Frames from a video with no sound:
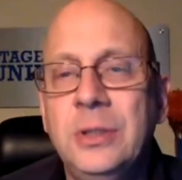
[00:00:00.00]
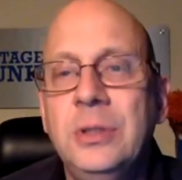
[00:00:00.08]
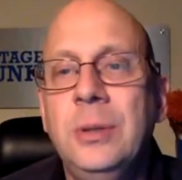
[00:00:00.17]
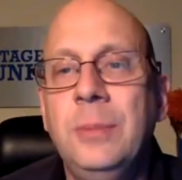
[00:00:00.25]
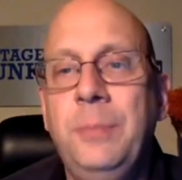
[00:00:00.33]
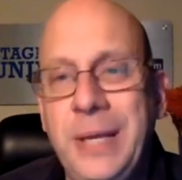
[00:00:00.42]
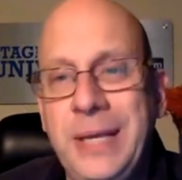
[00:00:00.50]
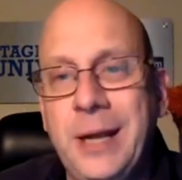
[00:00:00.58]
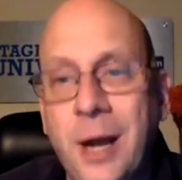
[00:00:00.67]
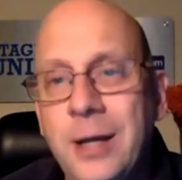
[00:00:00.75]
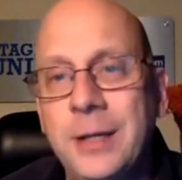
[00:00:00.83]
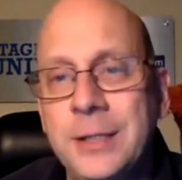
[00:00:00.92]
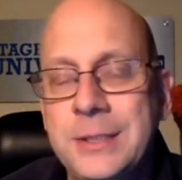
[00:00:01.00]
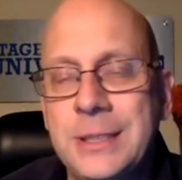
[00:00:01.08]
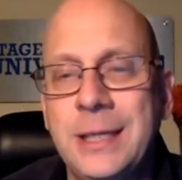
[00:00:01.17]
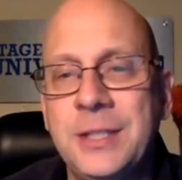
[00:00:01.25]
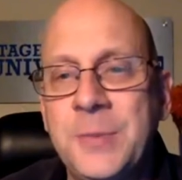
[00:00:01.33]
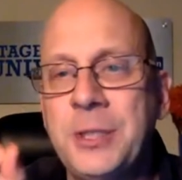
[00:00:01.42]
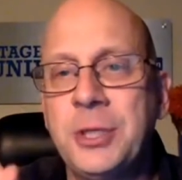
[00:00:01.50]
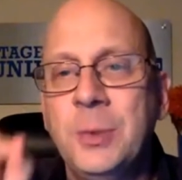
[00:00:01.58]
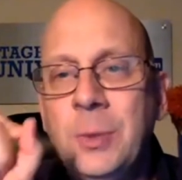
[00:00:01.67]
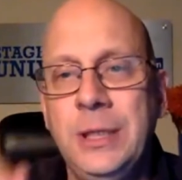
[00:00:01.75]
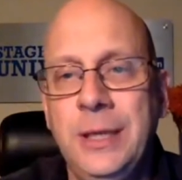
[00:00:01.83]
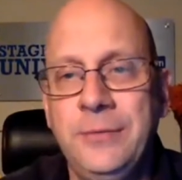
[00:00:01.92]
Because especially when
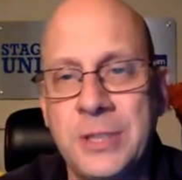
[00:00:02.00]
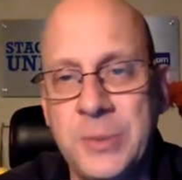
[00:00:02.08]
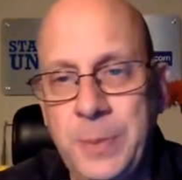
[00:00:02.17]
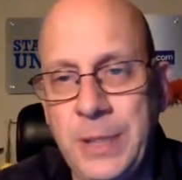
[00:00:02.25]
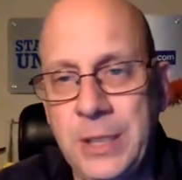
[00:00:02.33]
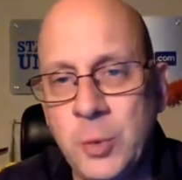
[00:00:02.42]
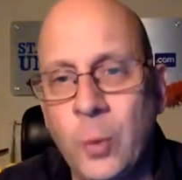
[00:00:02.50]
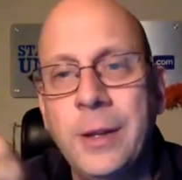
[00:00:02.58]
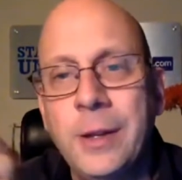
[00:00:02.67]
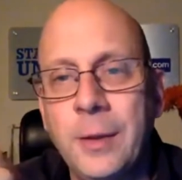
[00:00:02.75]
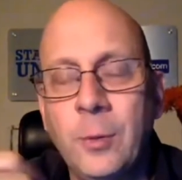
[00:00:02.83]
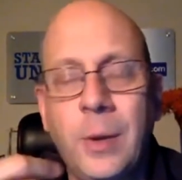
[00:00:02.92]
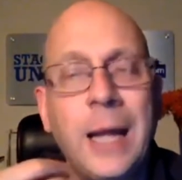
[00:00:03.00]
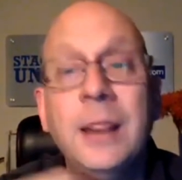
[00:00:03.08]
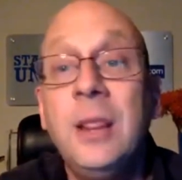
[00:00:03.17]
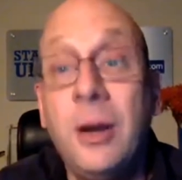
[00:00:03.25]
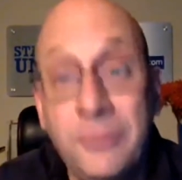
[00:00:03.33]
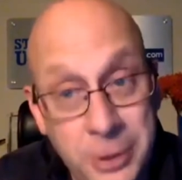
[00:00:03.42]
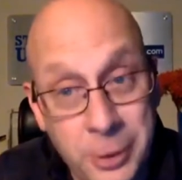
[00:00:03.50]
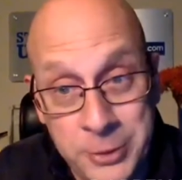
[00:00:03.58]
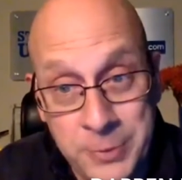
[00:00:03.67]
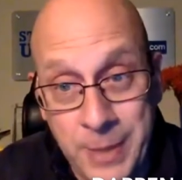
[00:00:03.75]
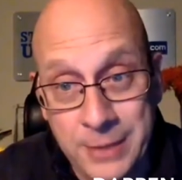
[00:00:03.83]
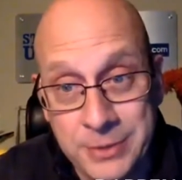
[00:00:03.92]
you give a speech, I love
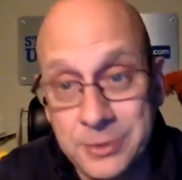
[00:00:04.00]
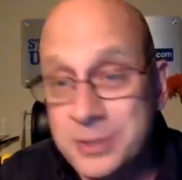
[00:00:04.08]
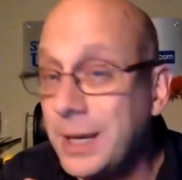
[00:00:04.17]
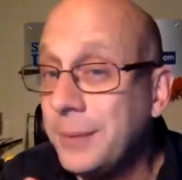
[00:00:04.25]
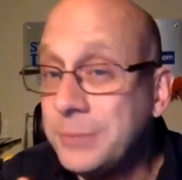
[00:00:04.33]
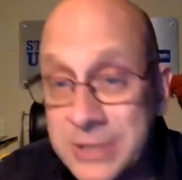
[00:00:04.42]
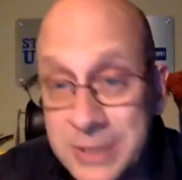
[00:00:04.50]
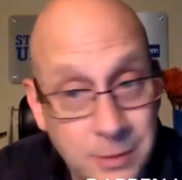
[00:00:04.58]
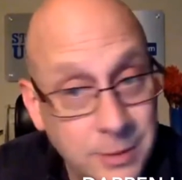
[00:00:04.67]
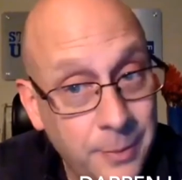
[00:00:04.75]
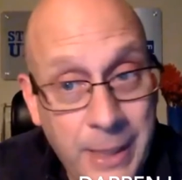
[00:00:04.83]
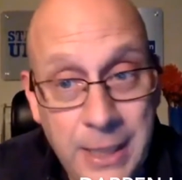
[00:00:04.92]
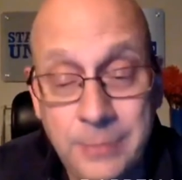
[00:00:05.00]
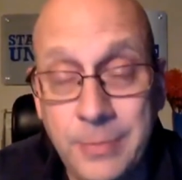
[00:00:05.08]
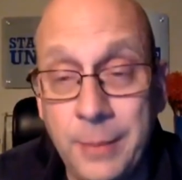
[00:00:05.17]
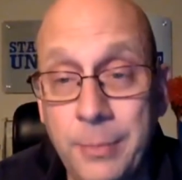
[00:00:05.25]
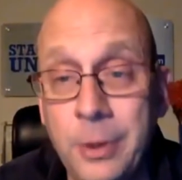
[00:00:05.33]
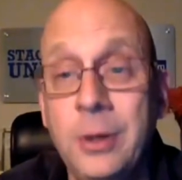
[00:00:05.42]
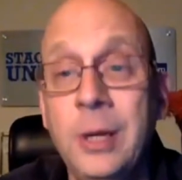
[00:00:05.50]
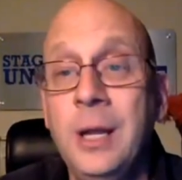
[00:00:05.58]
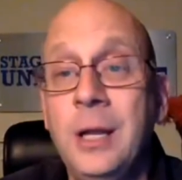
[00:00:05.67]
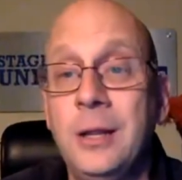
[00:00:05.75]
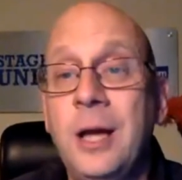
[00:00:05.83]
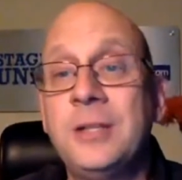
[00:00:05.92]
Toastmasters. I'm still a paid member,
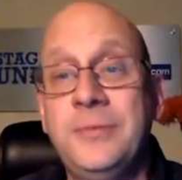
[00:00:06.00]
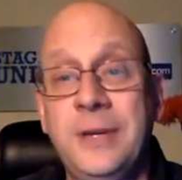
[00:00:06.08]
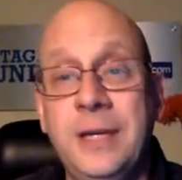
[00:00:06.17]
Las Vegas,